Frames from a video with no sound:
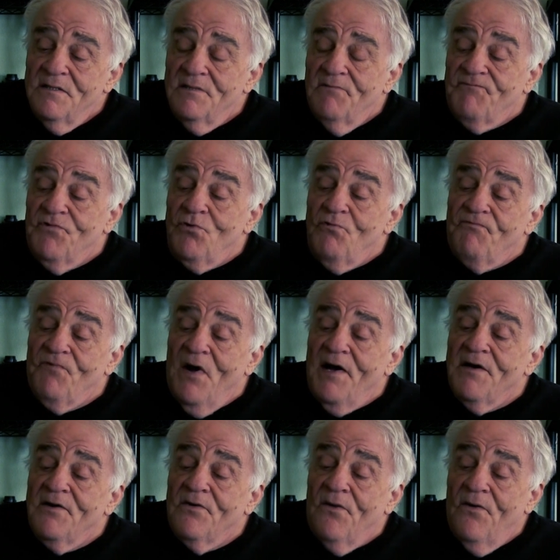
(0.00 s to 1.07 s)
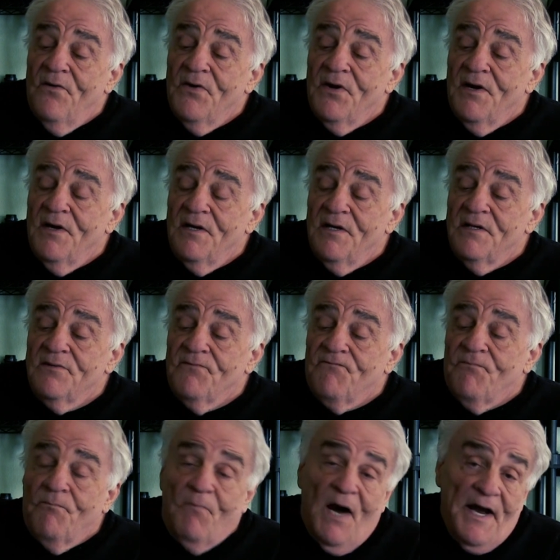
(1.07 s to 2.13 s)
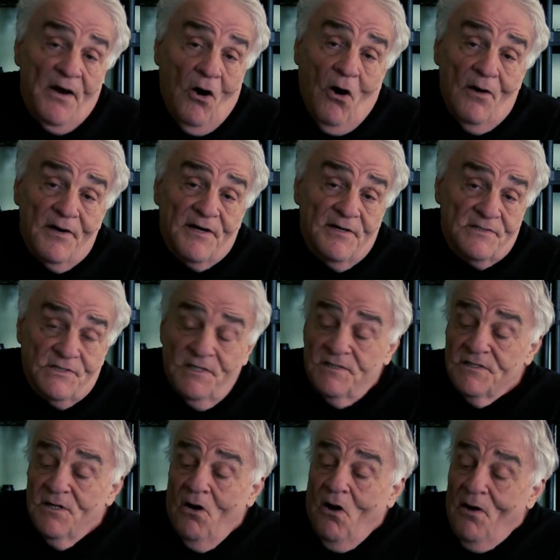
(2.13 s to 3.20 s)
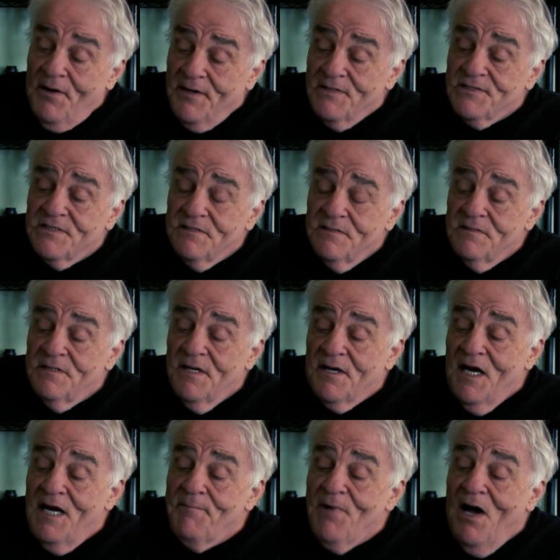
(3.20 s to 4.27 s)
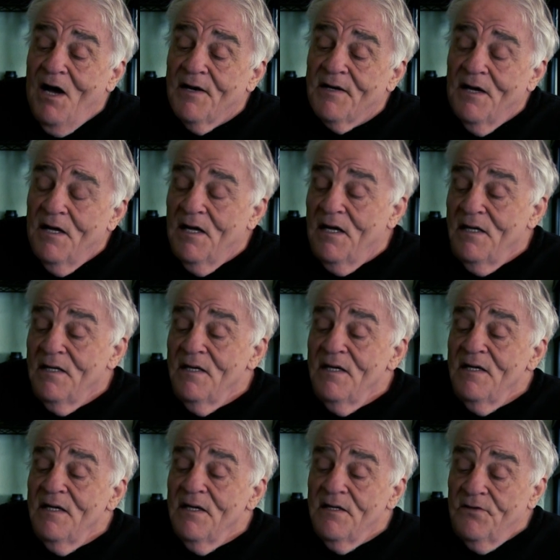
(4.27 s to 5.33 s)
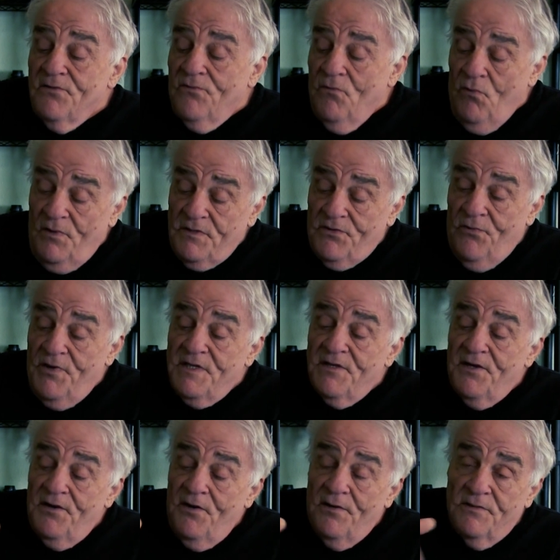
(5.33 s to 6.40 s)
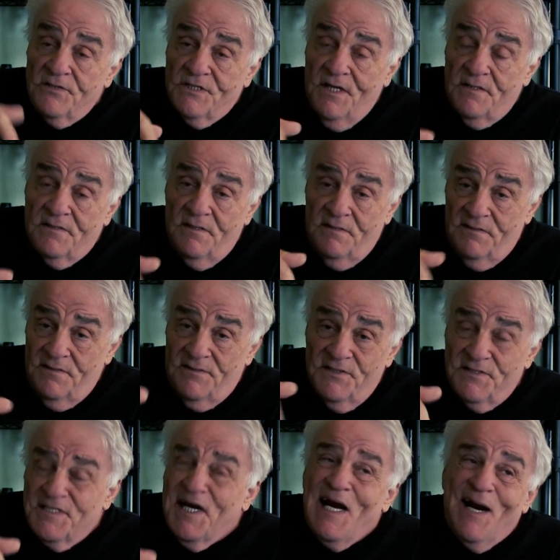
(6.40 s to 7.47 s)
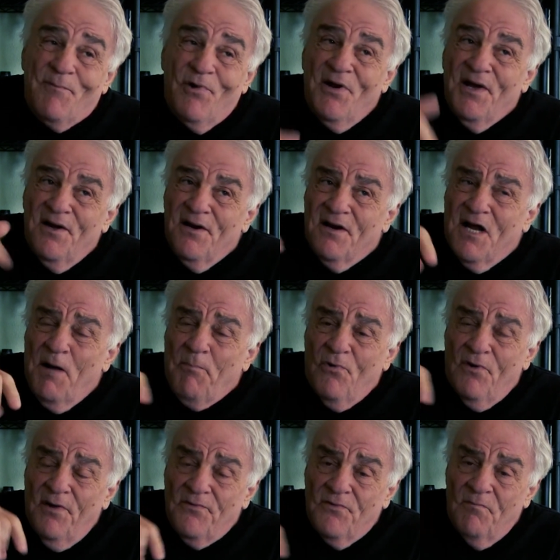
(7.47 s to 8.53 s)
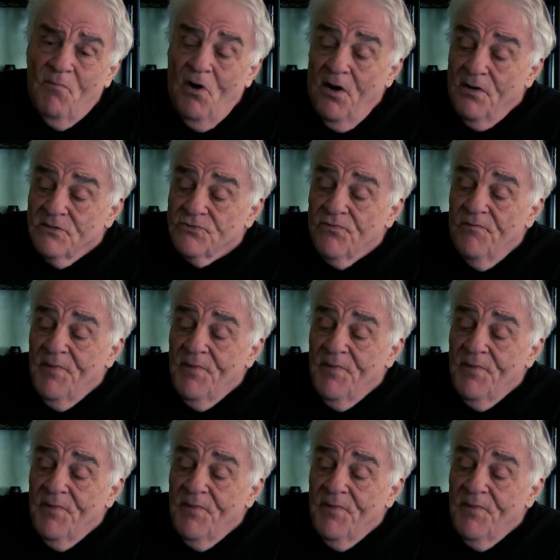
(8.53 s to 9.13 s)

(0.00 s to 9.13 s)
viewfinder by Argus. It's an Argus. It came out during the years that this camera and a couple other models were